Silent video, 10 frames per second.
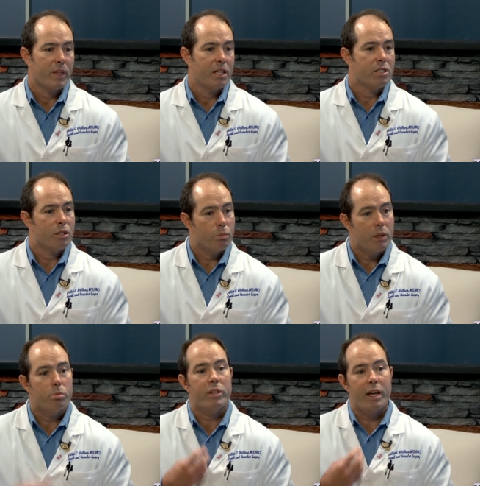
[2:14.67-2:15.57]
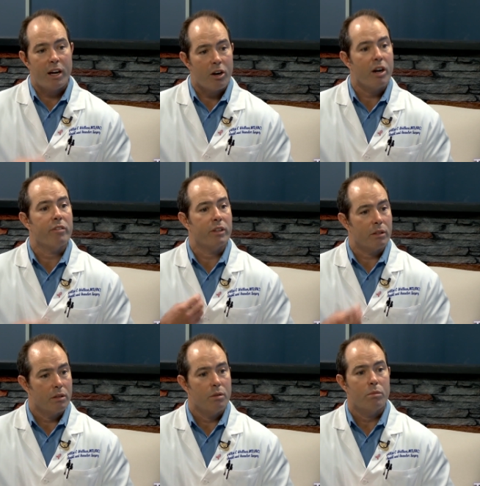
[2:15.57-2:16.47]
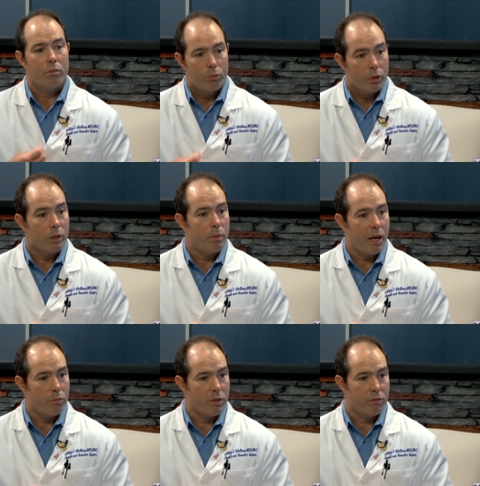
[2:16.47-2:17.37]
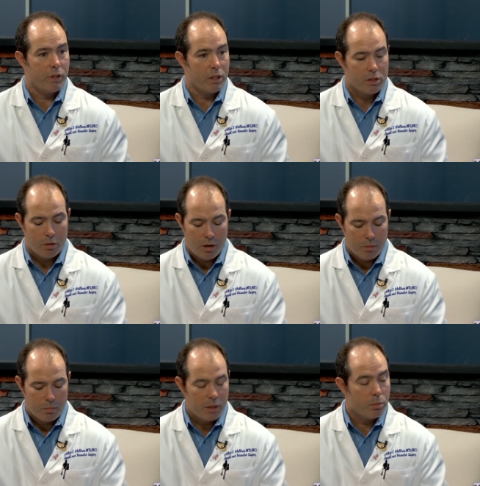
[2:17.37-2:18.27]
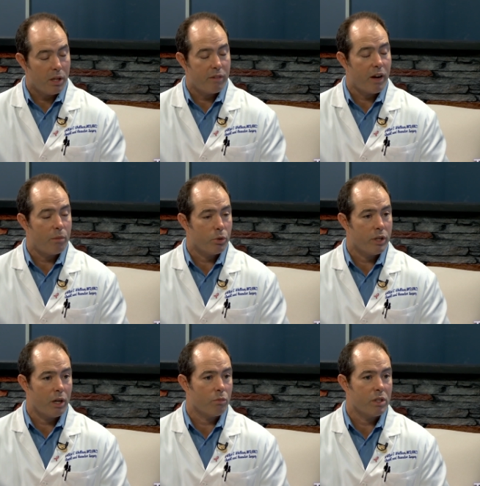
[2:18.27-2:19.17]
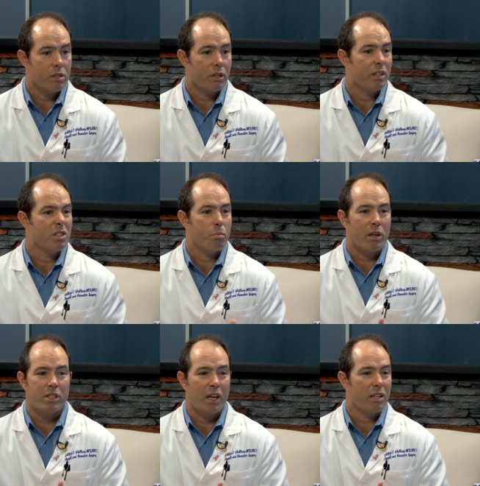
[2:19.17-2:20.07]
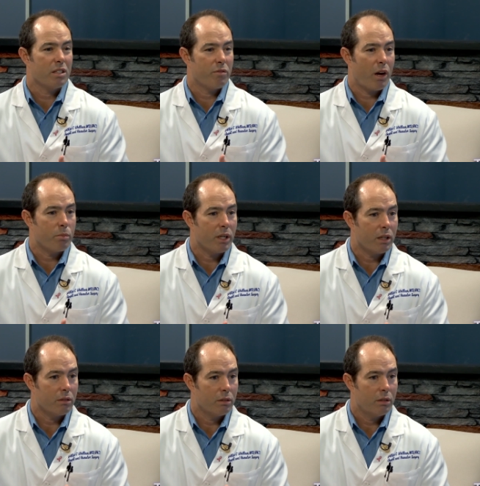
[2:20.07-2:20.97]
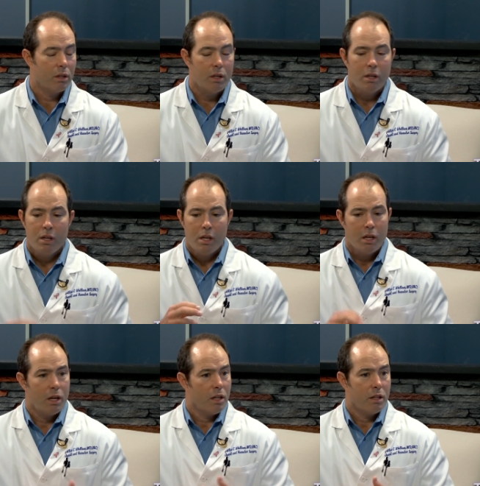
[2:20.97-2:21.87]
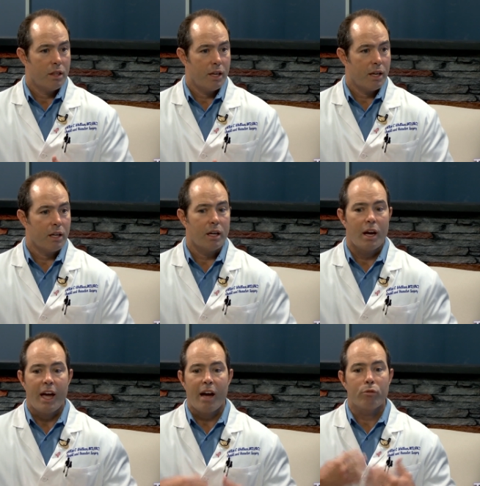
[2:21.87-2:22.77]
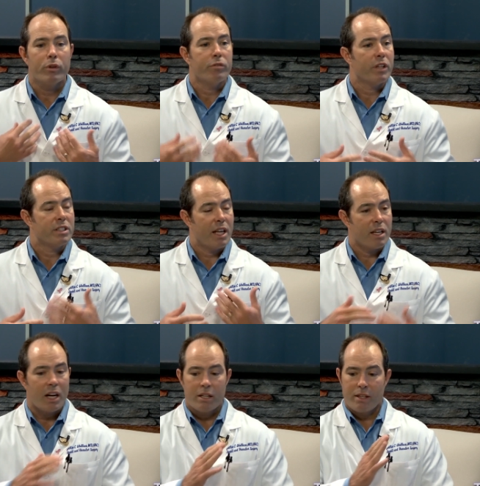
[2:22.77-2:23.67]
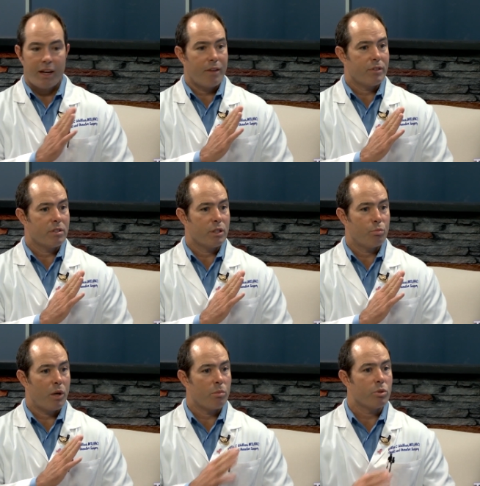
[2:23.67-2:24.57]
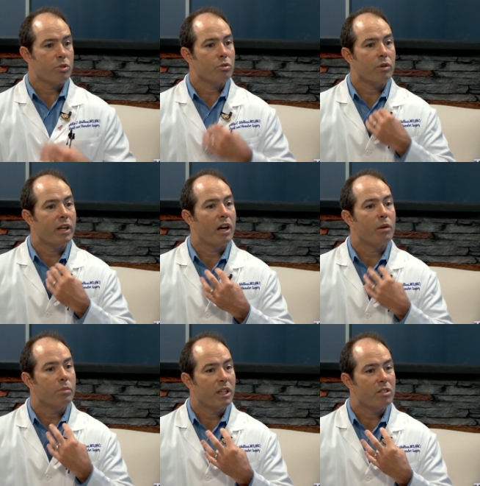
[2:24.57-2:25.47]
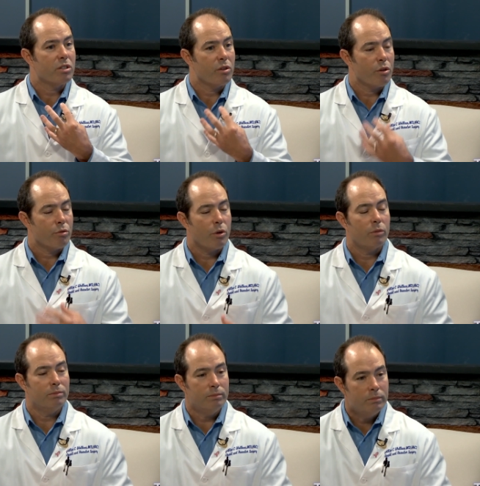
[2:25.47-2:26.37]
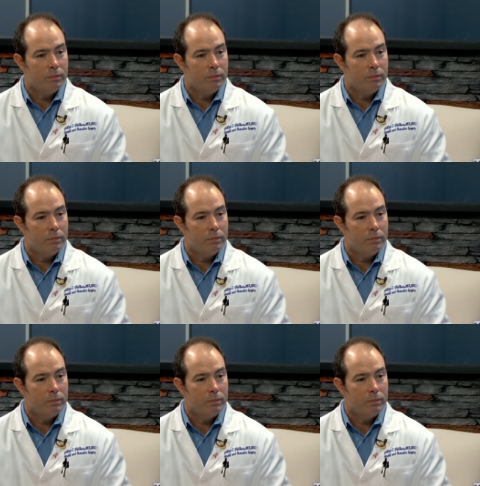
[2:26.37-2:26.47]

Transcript: It's the people that are having really bad reflux. So I have people I've operated on recently is spontaneous vomiting. They have reflux at night. They have to sleep almost straight up. Gets um. into their throat.